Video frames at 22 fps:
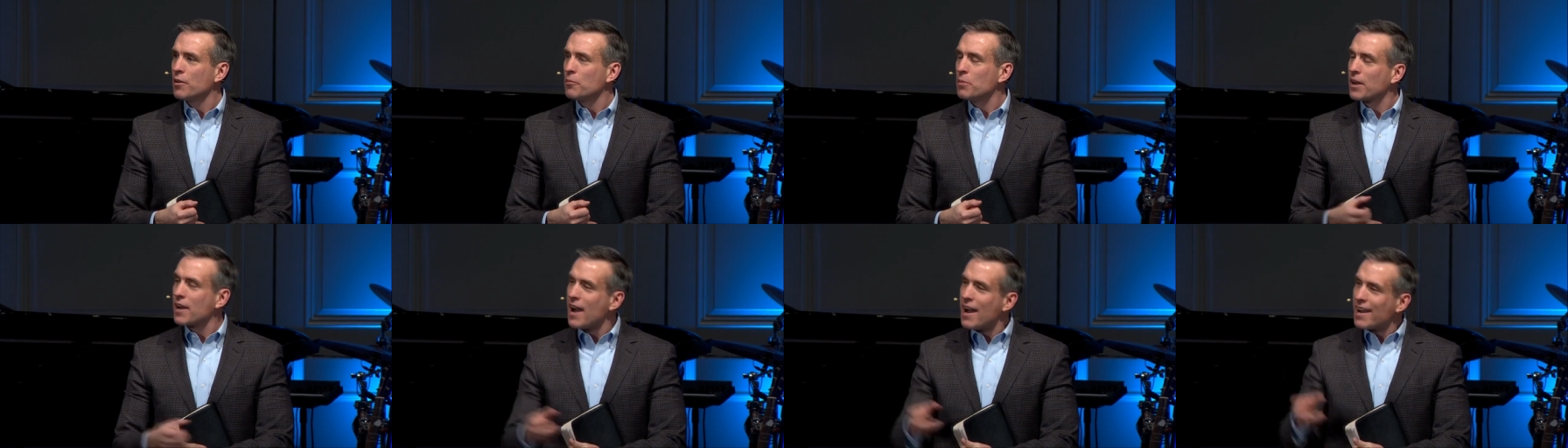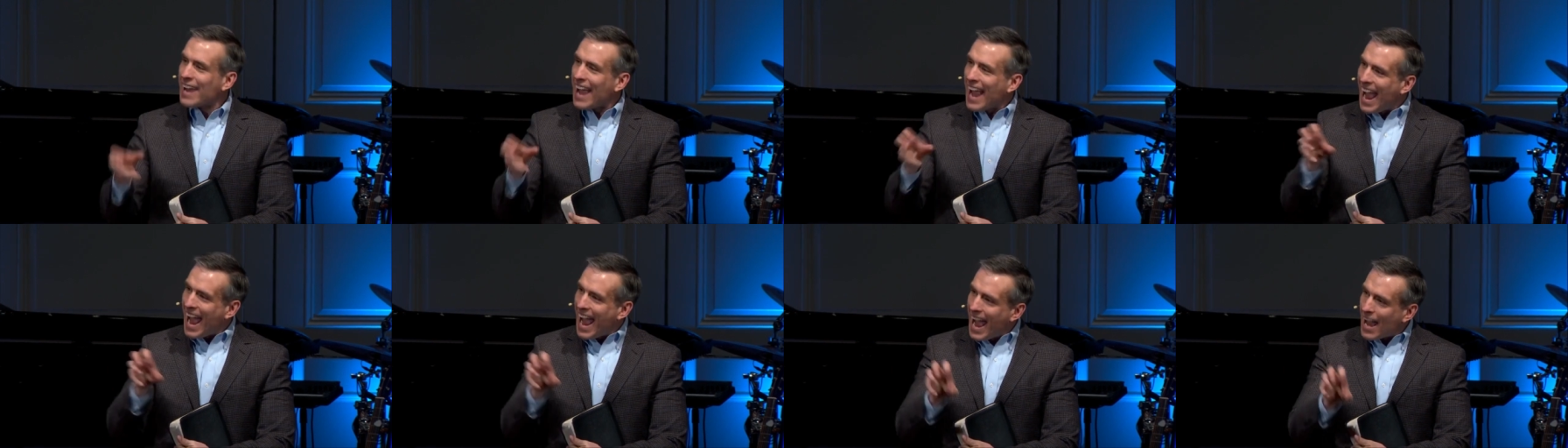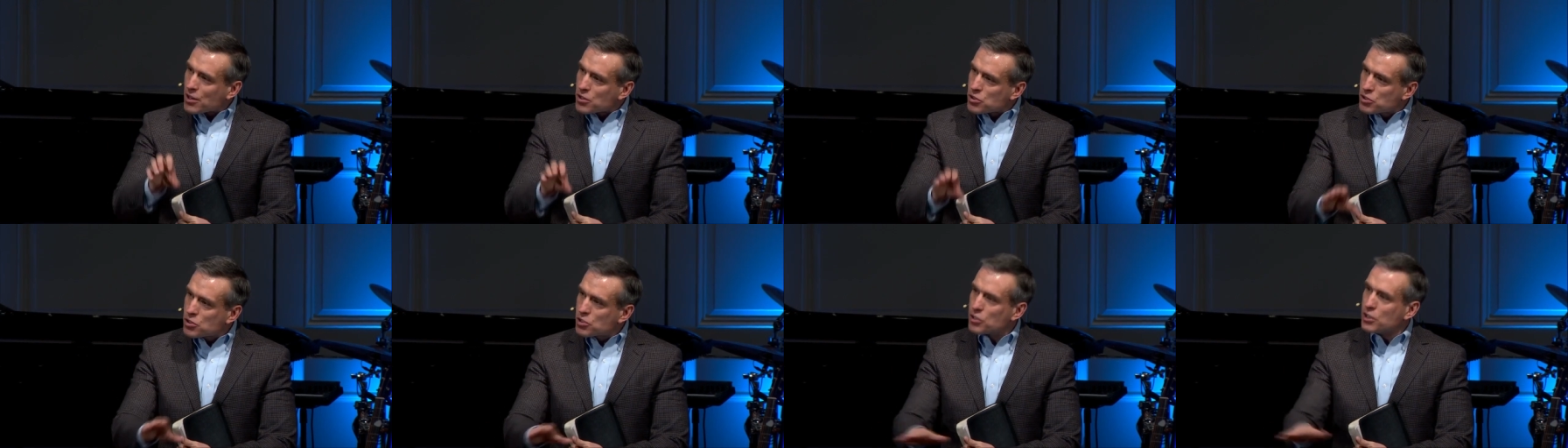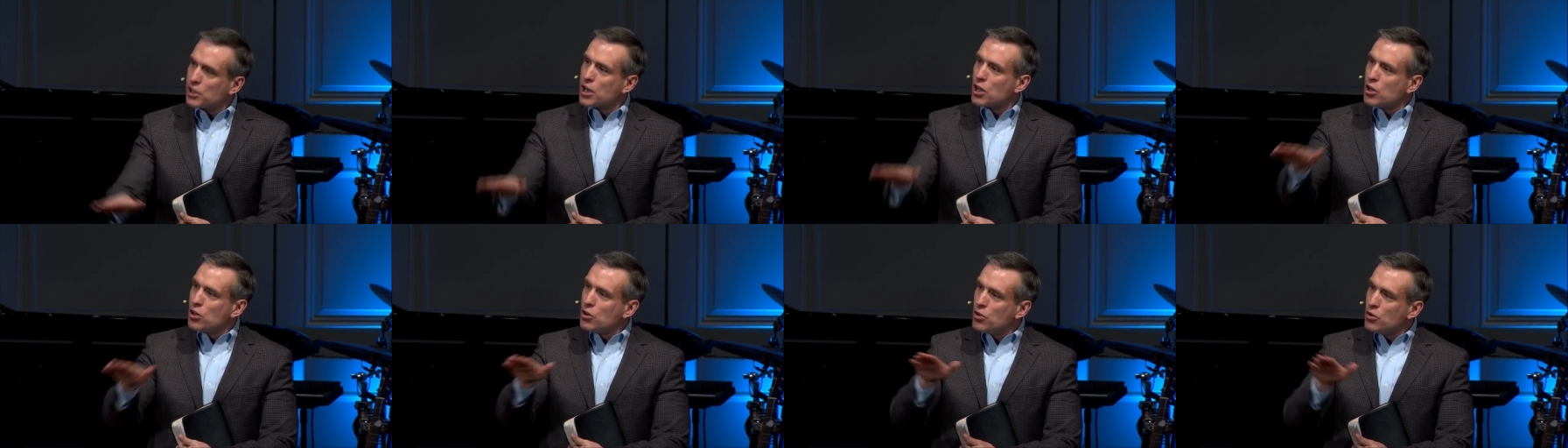but God
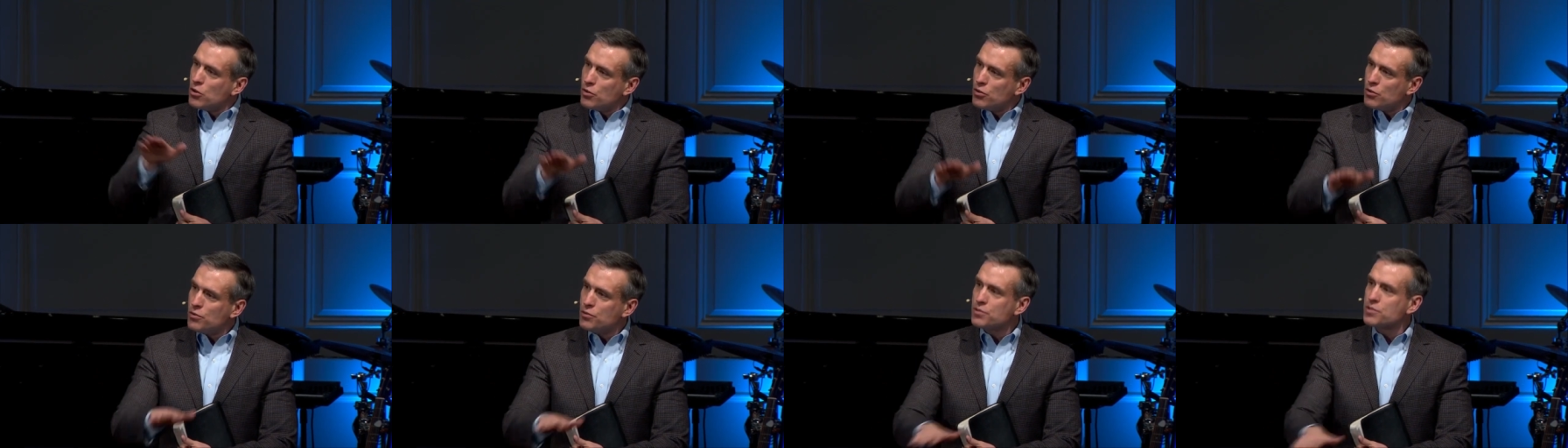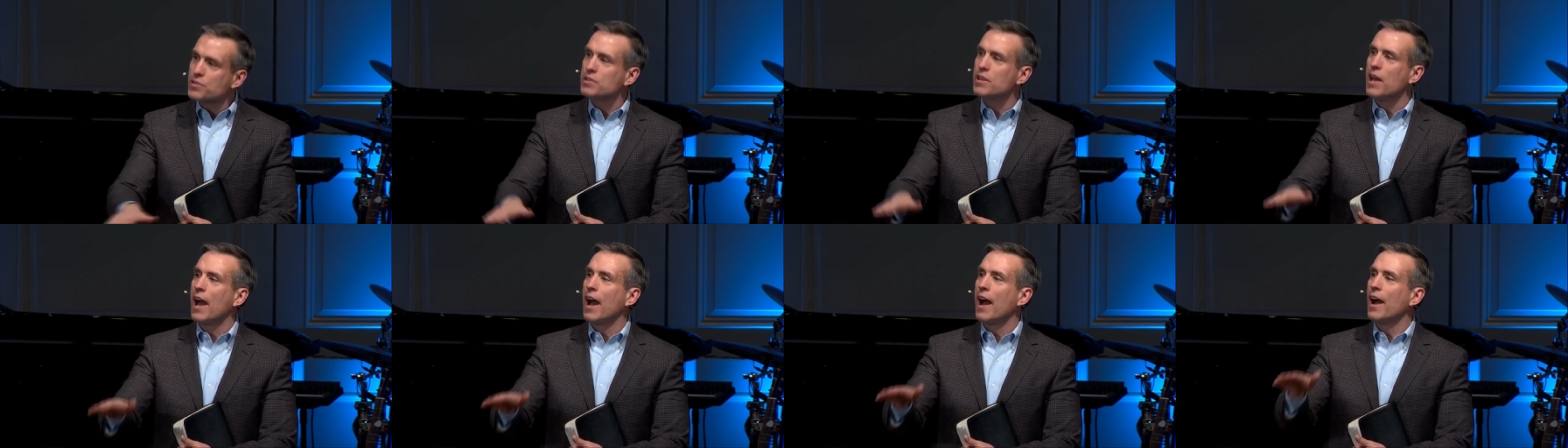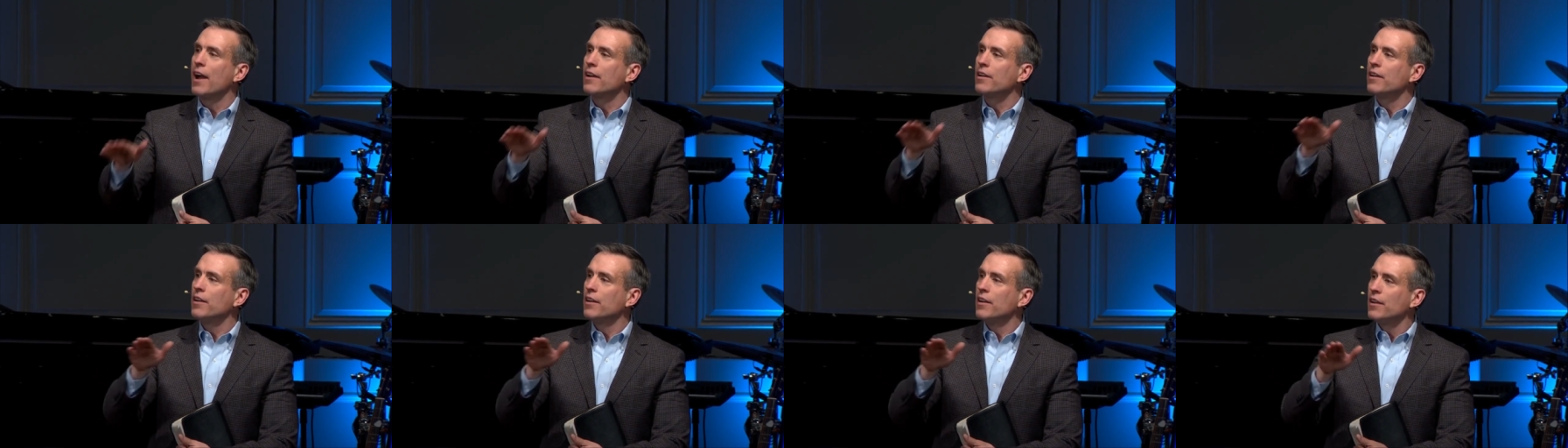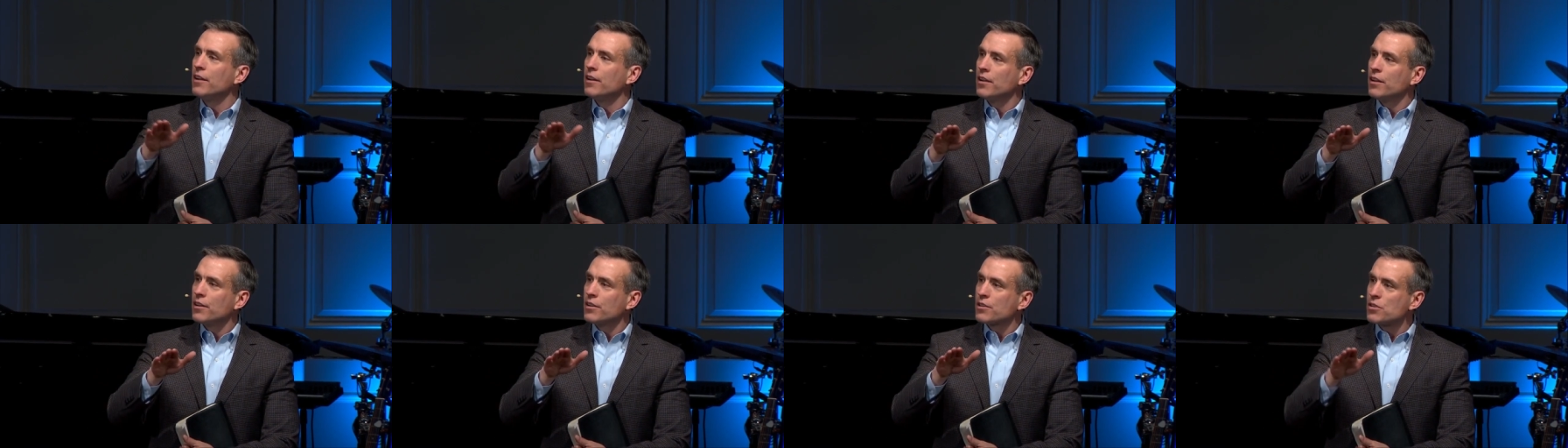actually used that
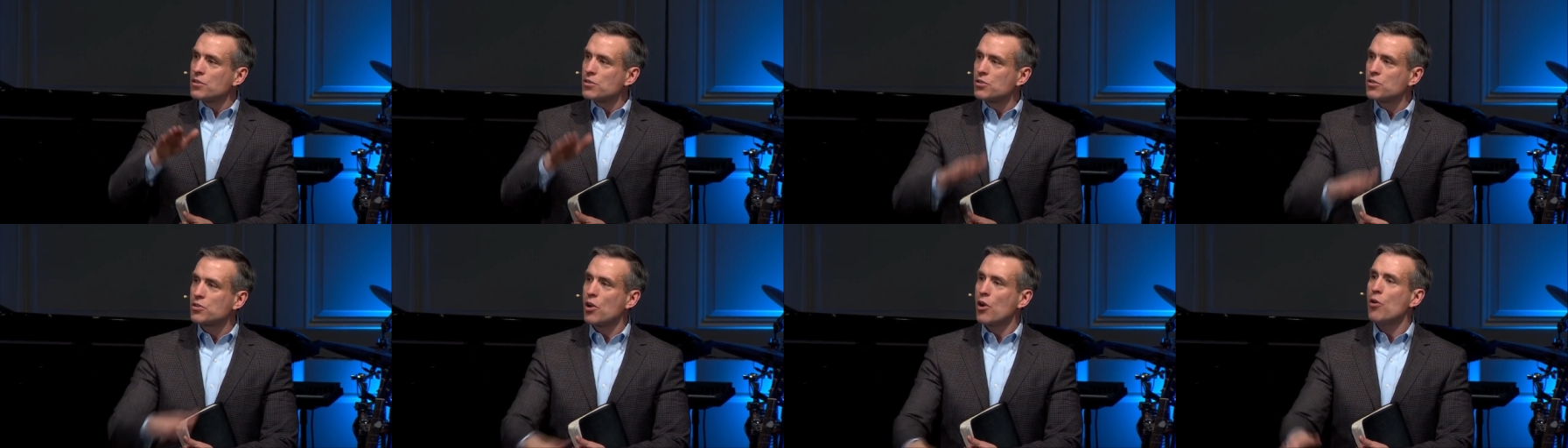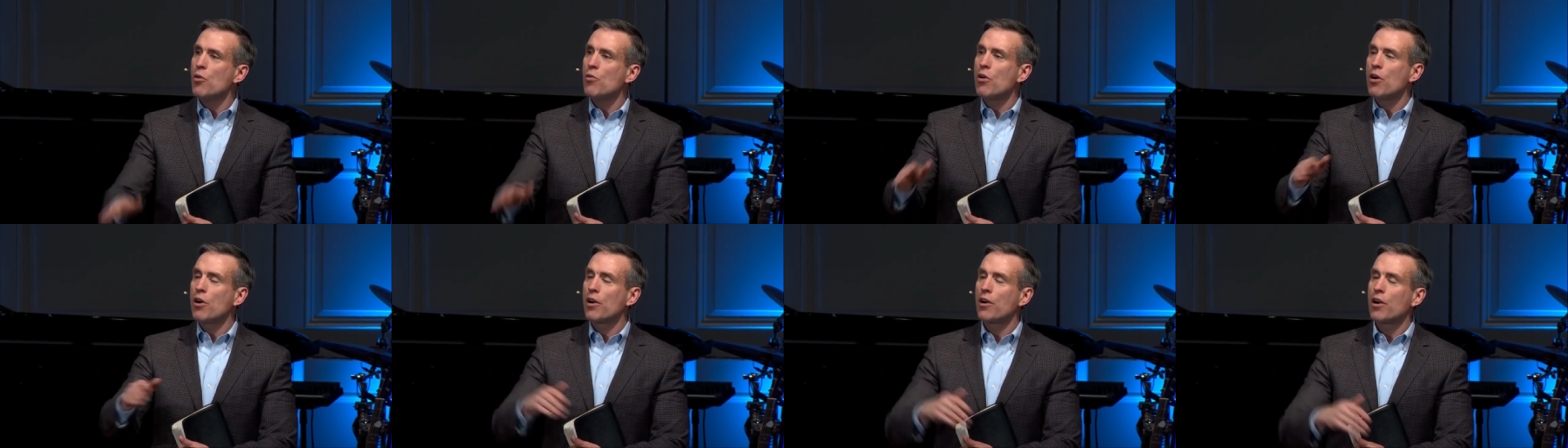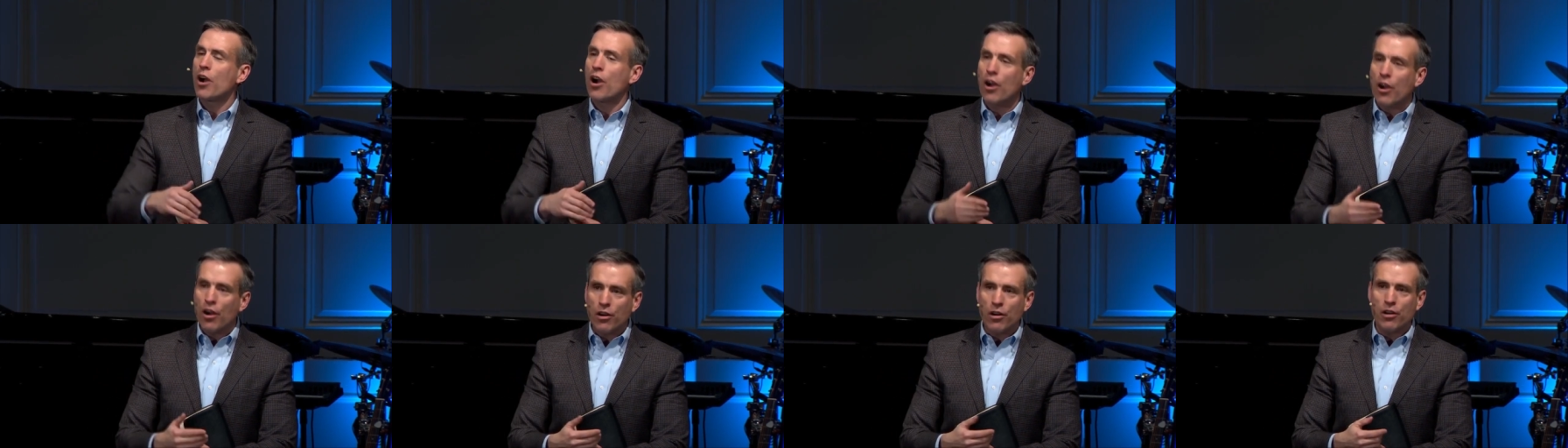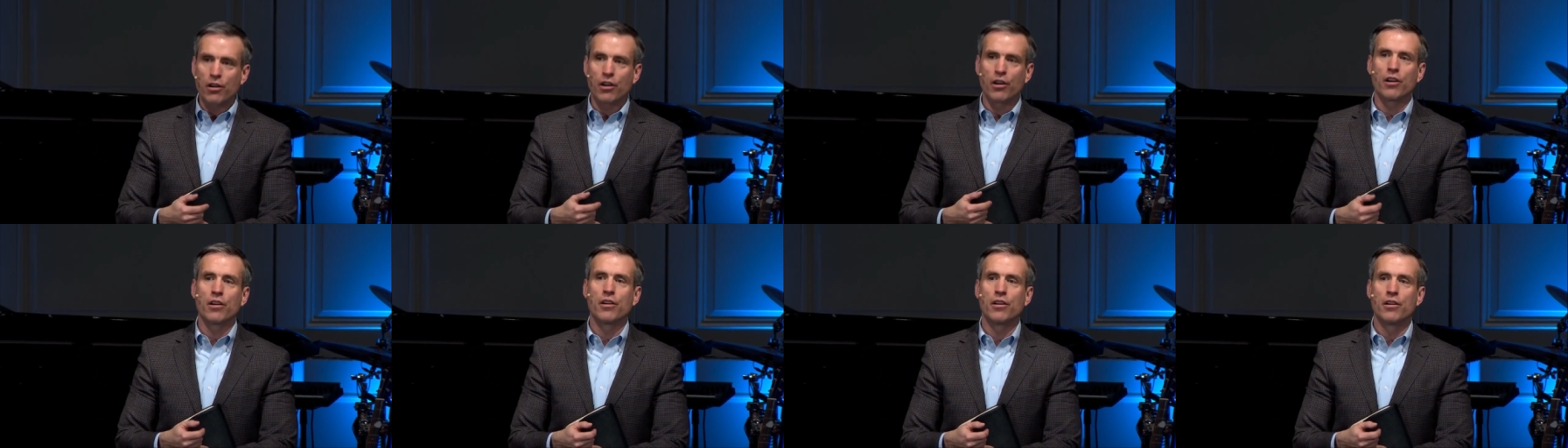to show
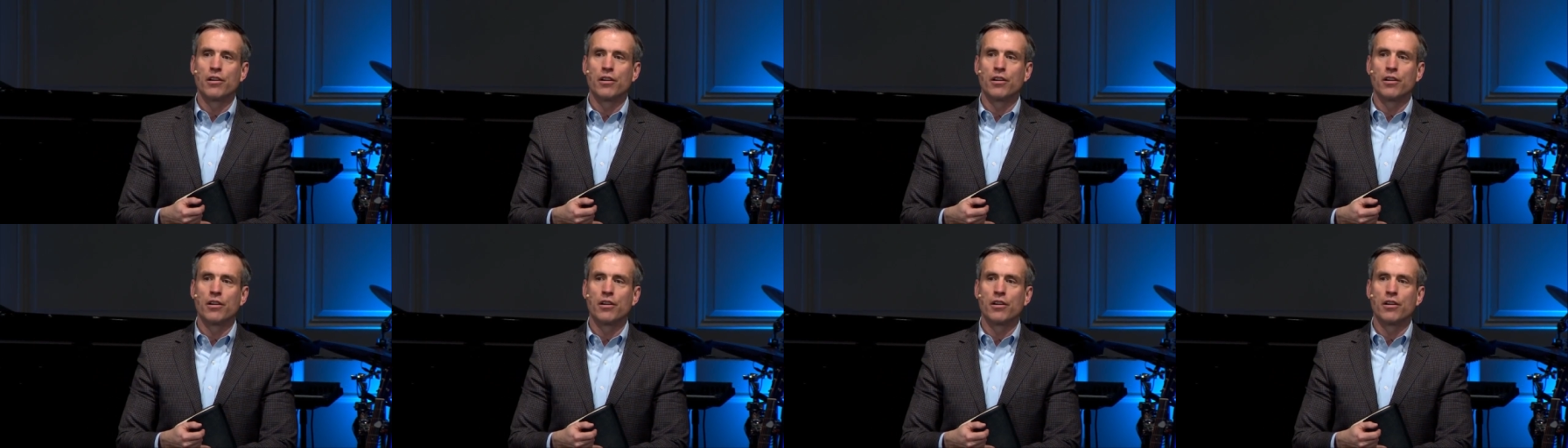her